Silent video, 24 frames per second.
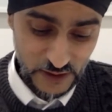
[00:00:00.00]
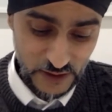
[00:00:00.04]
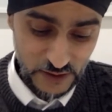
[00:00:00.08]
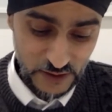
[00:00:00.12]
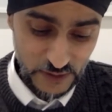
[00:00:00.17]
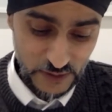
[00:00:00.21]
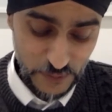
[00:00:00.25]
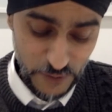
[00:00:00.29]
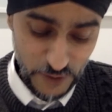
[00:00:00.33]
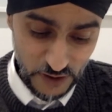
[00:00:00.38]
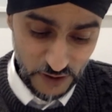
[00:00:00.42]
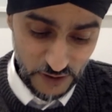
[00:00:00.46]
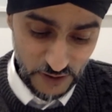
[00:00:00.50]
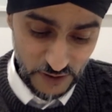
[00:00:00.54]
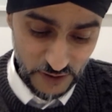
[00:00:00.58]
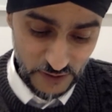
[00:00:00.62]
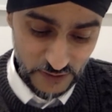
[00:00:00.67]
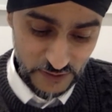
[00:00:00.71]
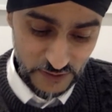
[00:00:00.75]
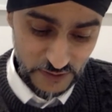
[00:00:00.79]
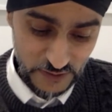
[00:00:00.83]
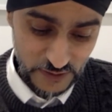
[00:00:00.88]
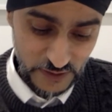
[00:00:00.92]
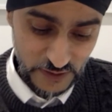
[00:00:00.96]
the
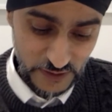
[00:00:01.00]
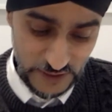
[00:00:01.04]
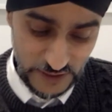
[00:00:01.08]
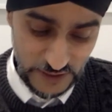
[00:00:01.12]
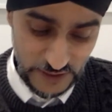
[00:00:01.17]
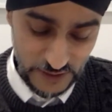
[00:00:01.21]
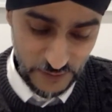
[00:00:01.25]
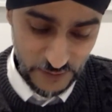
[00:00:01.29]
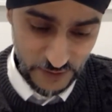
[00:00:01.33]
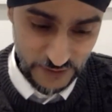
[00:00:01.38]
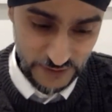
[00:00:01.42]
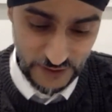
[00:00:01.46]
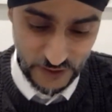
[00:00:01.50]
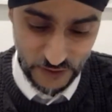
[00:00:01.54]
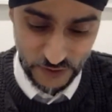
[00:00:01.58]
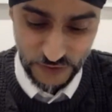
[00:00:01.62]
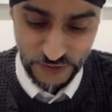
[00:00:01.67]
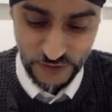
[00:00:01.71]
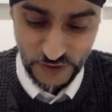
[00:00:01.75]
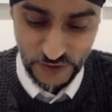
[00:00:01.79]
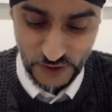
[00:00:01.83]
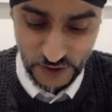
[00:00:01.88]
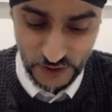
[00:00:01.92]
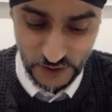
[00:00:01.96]
partners, Glenn and myself,